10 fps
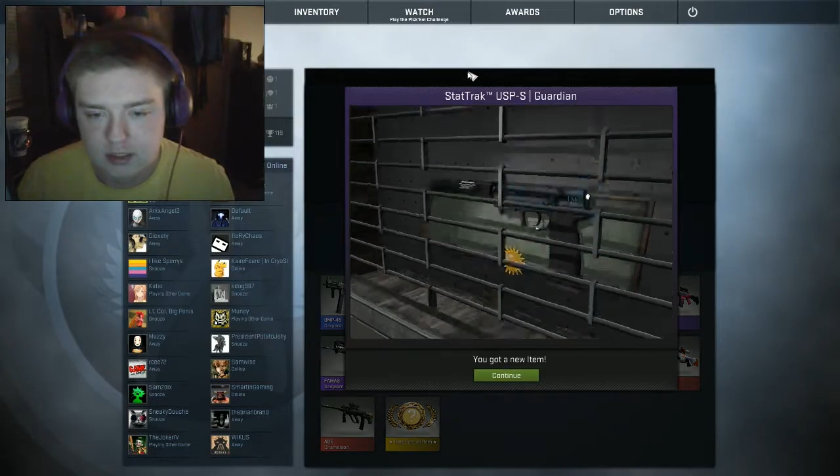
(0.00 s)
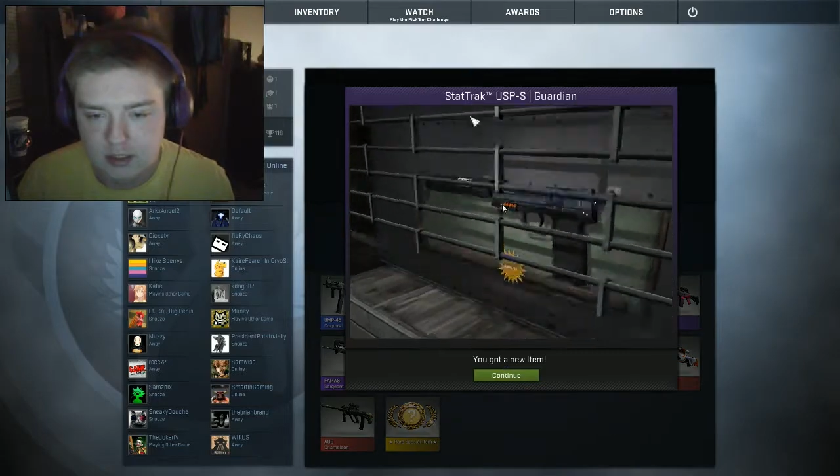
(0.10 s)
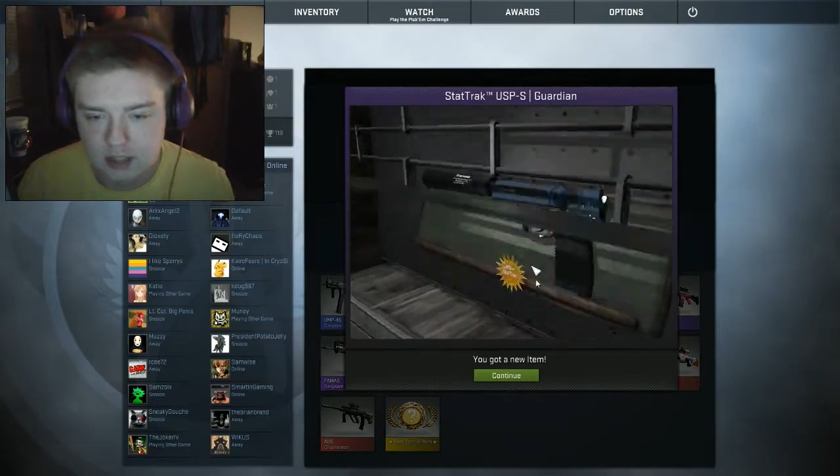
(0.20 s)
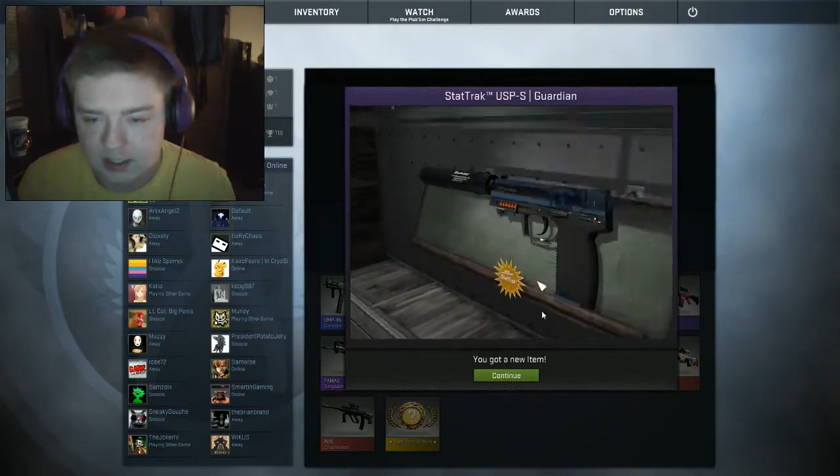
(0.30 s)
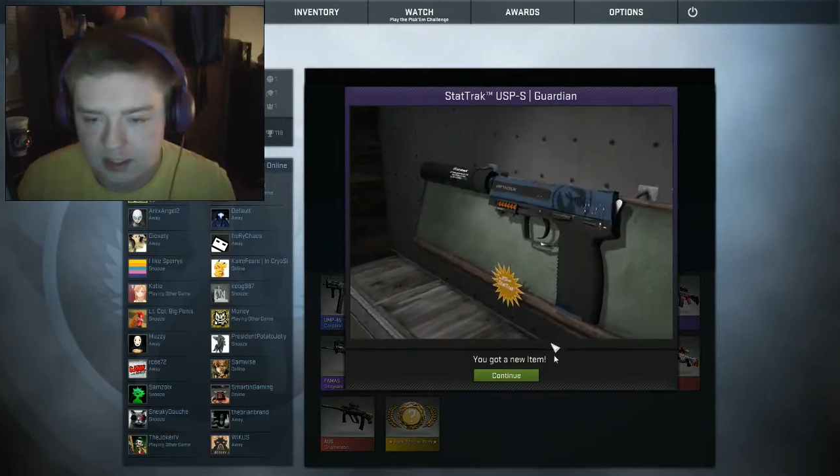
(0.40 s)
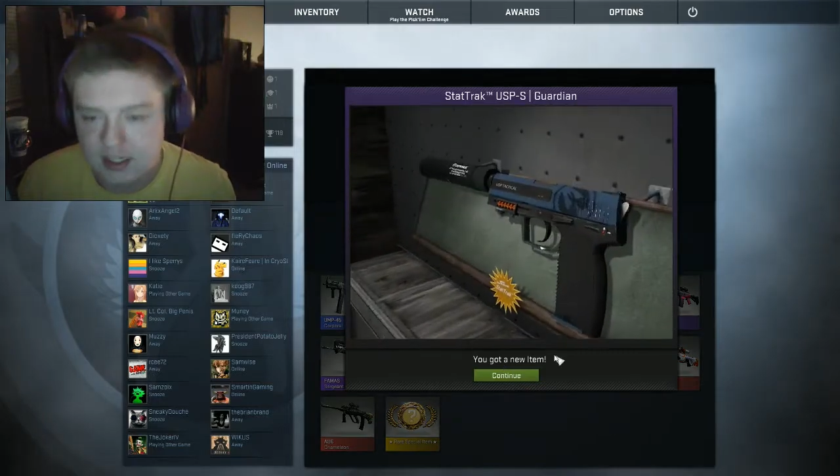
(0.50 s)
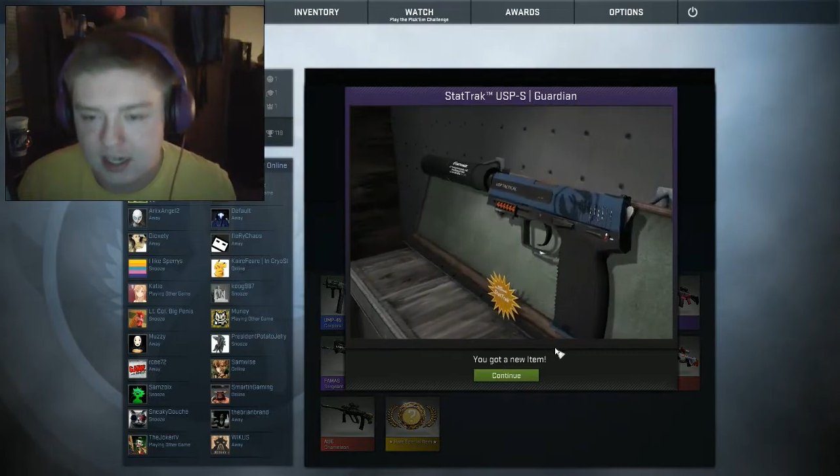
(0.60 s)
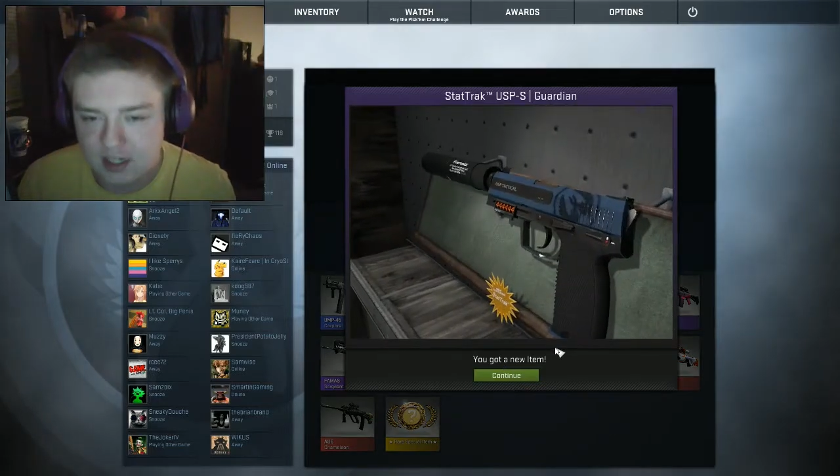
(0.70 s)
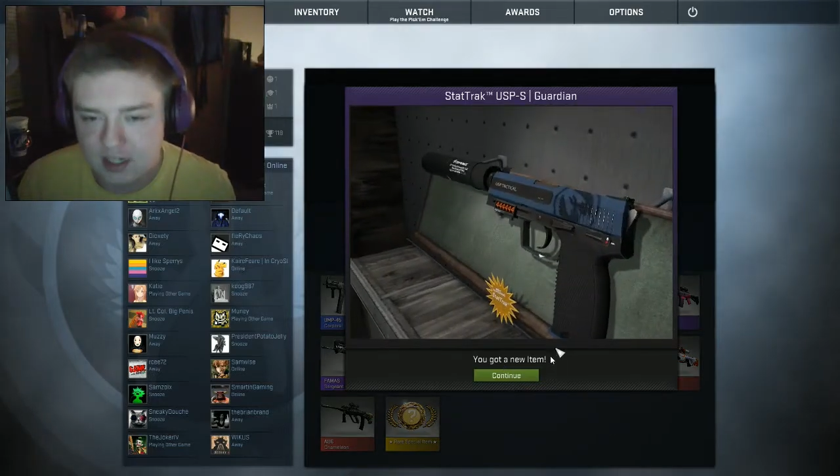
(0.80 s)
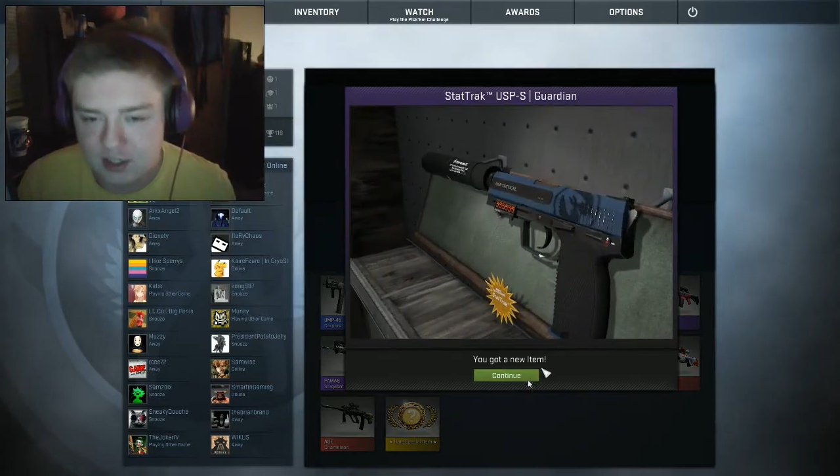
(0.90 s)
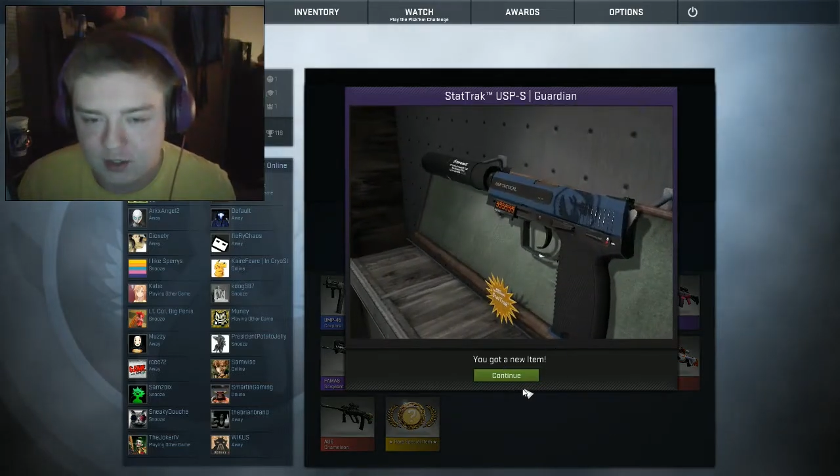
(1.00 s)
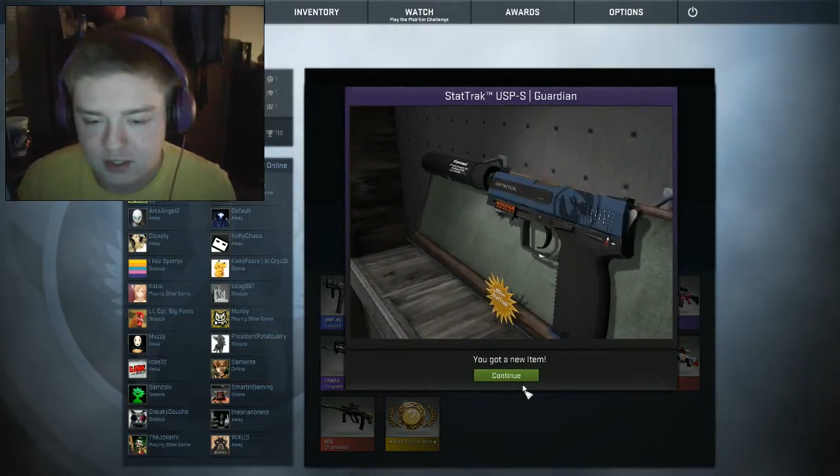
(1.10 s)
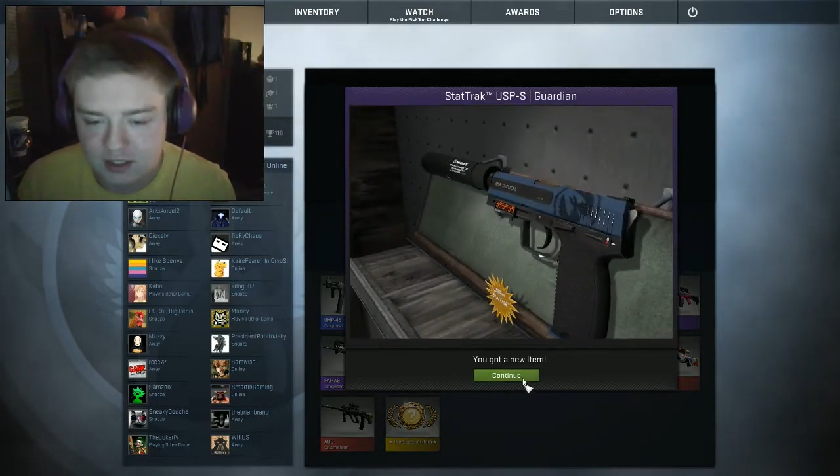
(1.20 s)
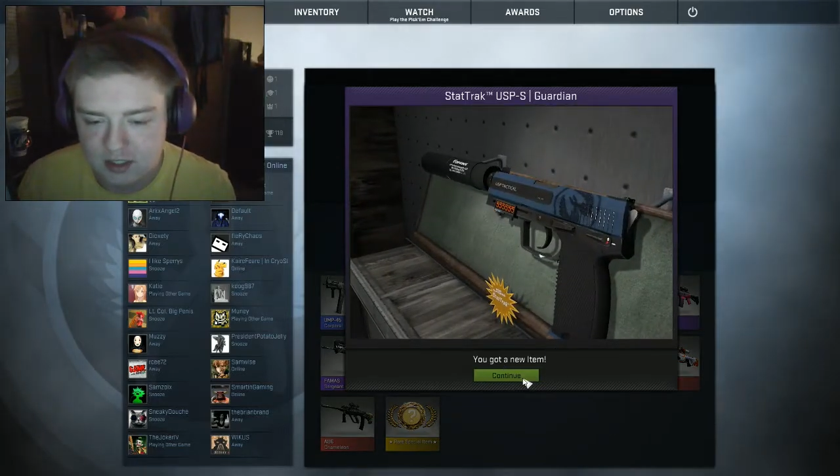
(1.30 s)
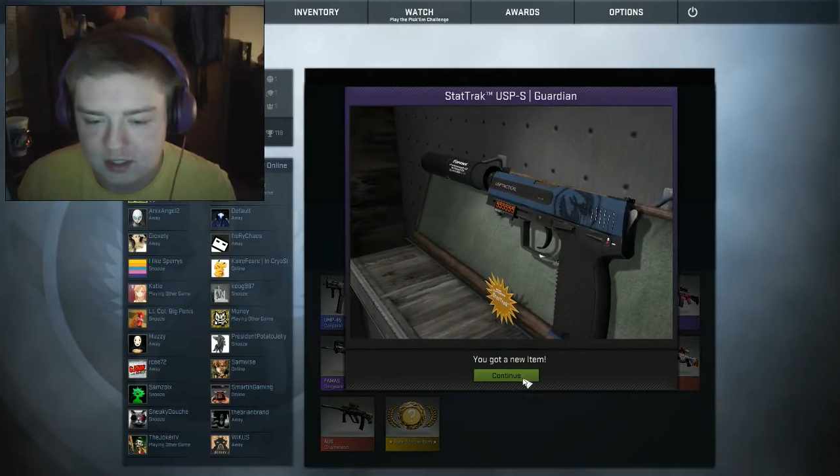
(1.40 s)
I, yeah, I do.
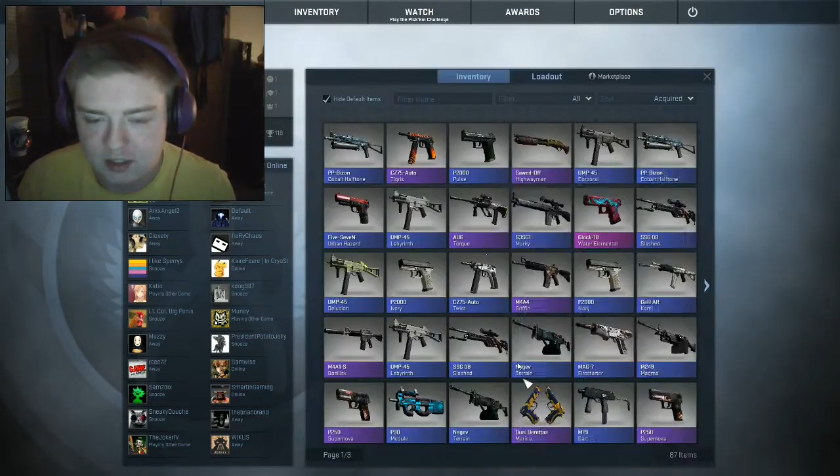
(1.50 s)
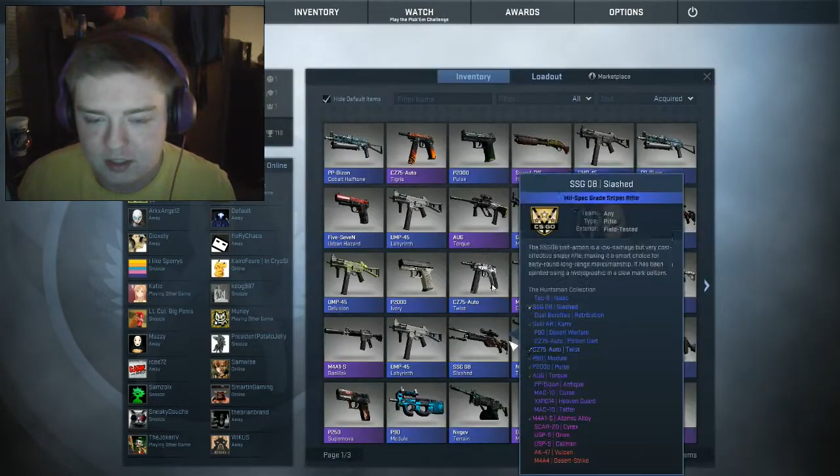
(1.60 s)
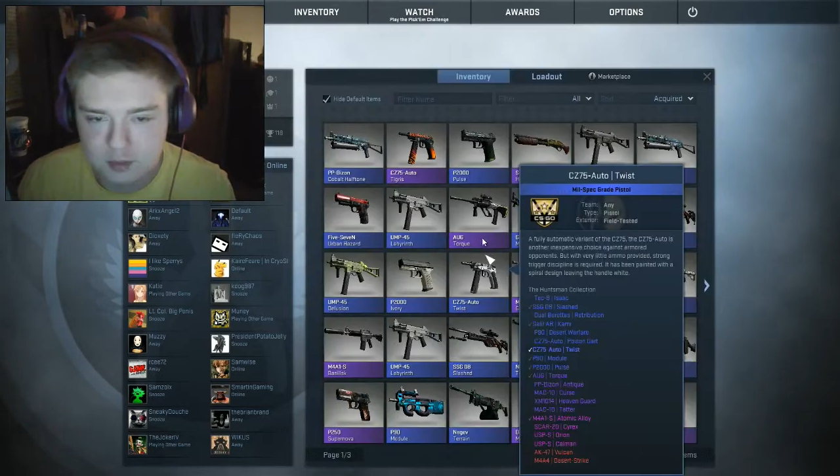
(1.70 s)
Pretty